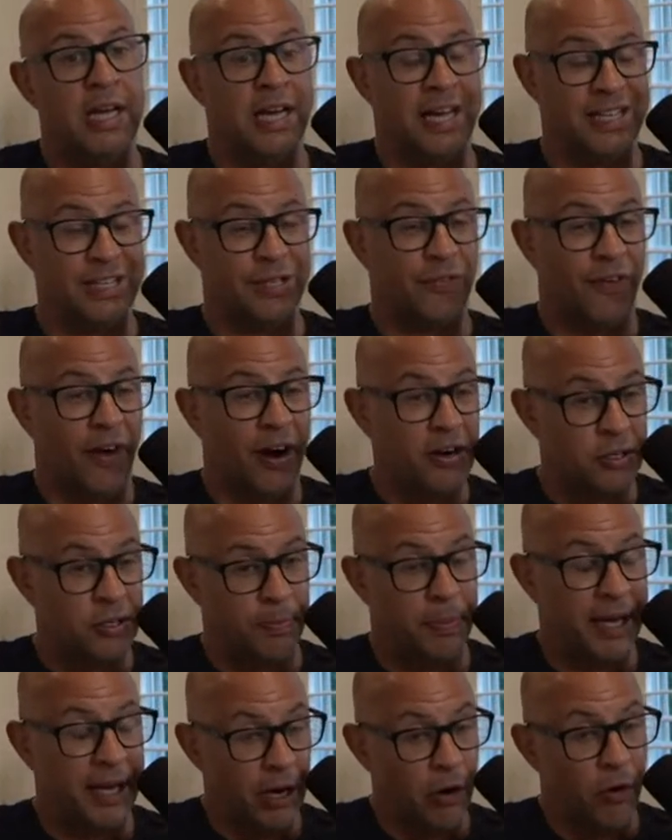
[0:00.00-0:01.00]
as far as
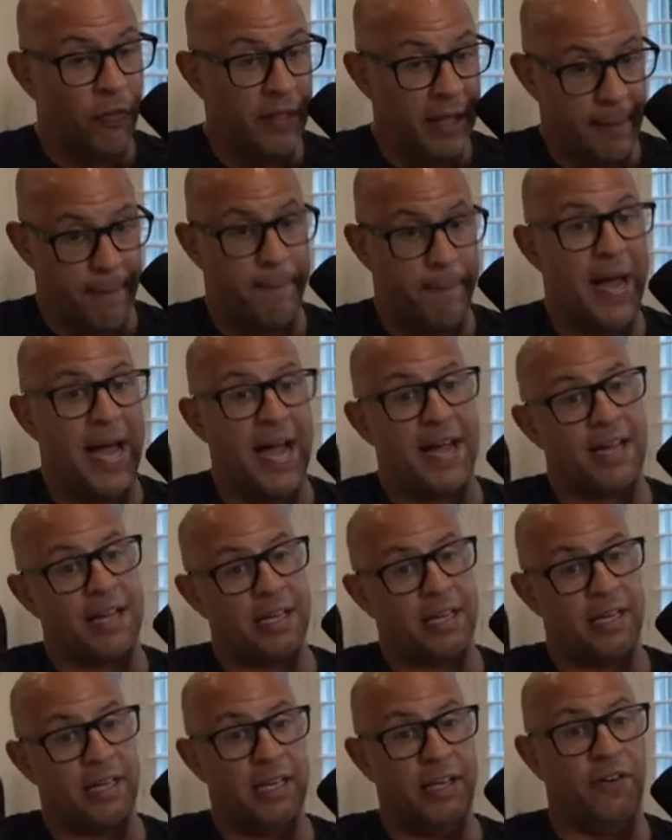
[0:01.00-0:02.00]
being on their
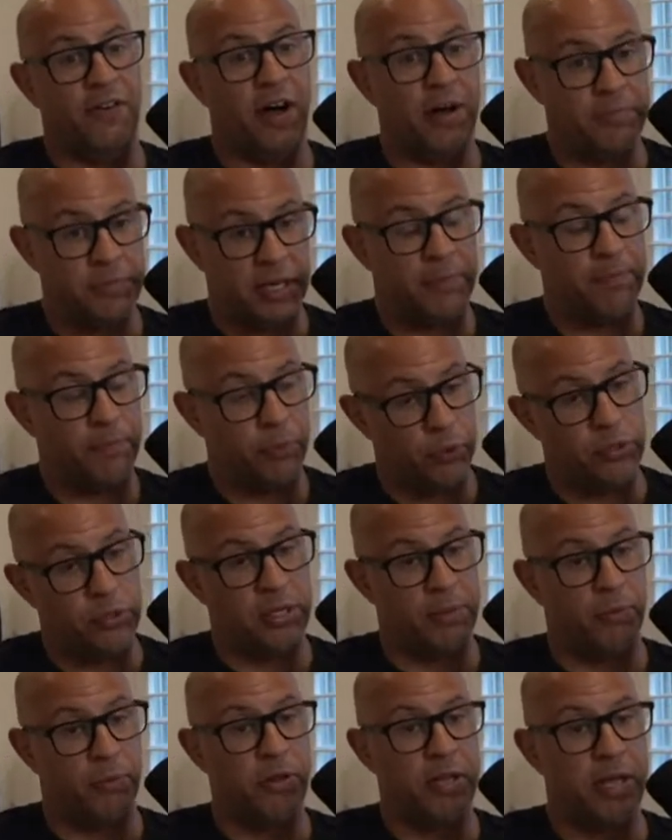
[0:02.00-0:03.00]
back if Hamzat puts
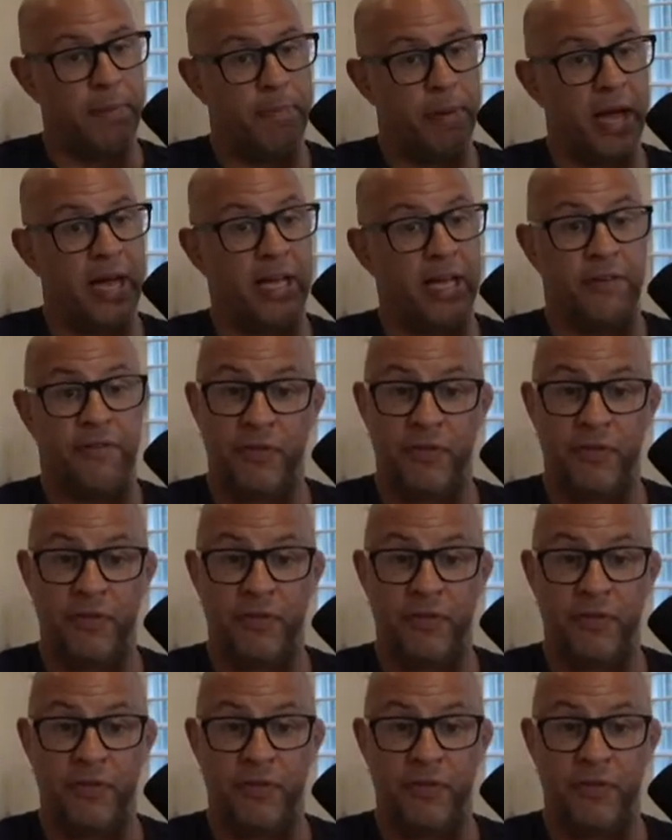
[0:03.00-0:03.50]
them on their back.